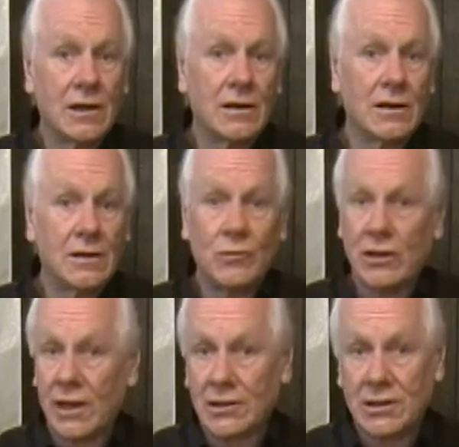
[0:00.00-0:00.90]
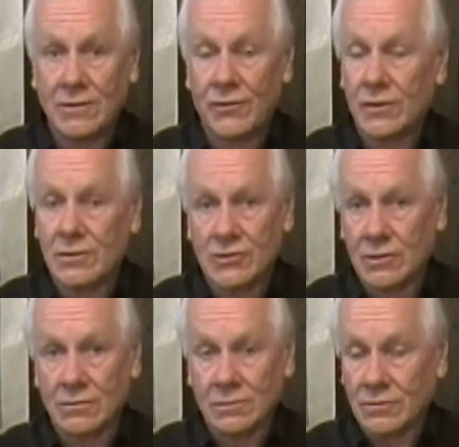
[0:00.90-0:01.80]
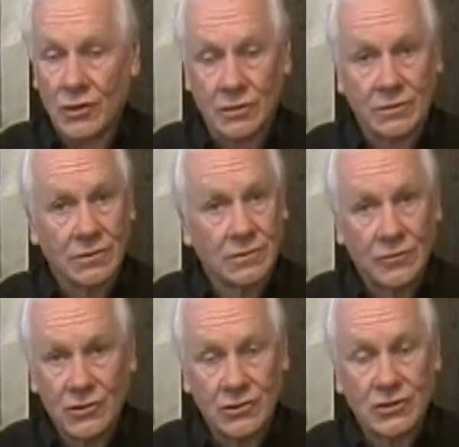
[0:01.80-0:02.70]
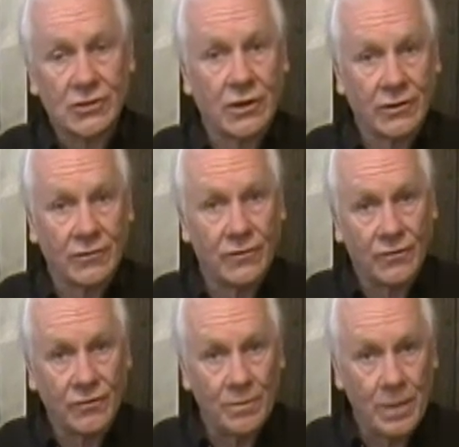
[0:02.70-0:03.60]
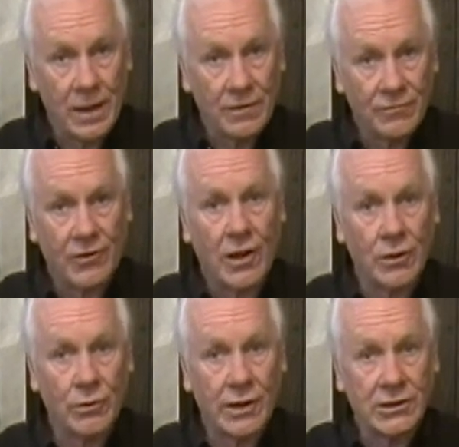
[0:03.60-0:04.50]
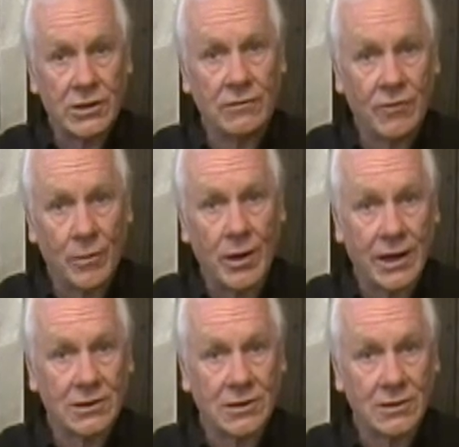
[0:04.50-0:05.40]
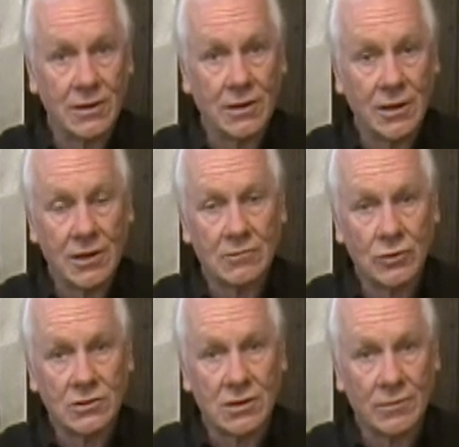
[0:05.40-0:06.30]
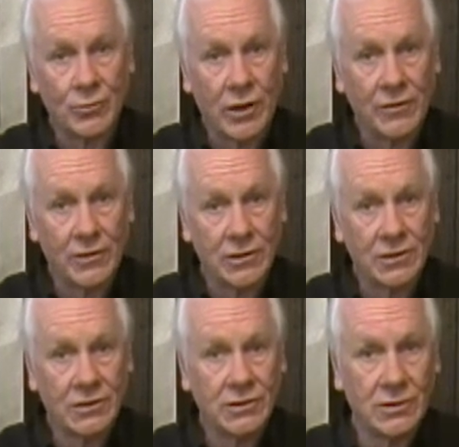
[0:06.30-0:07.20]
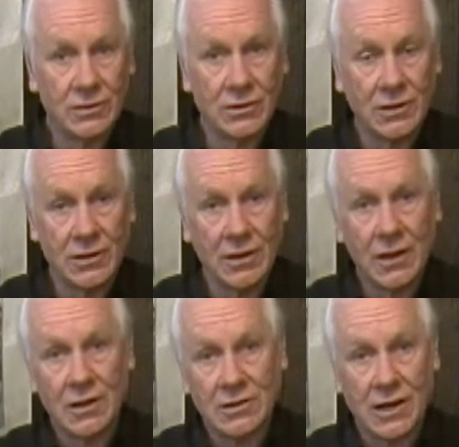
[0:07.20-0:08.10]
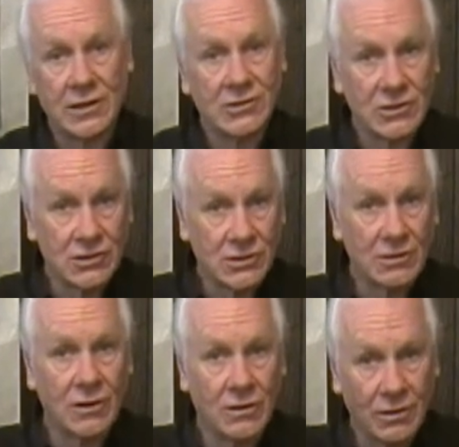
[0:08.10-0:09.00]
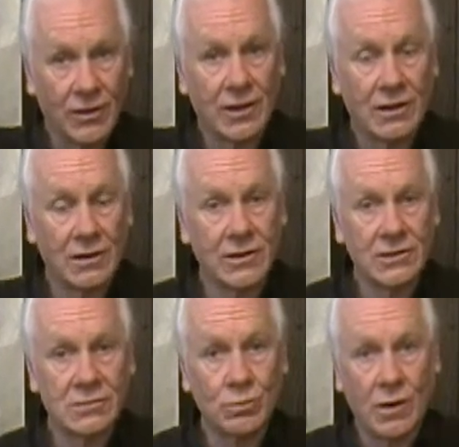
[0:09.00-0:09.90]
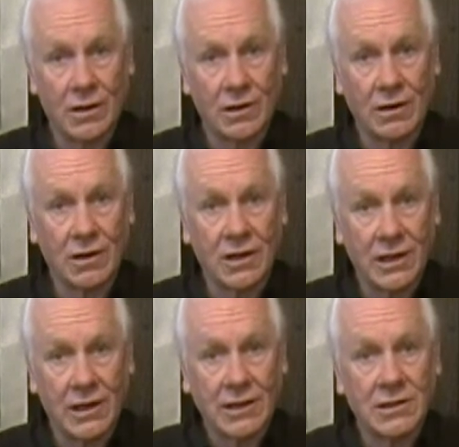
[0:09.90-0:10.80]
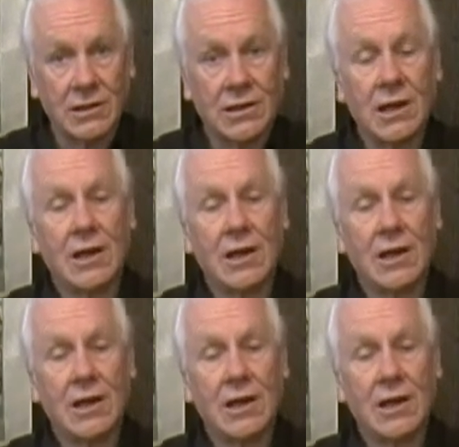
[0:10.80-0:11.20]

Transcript: Antifa is, you just got to follow Antifa back to the Muslim Brotherhood, to ISIS, to the whole thing. All these are connected.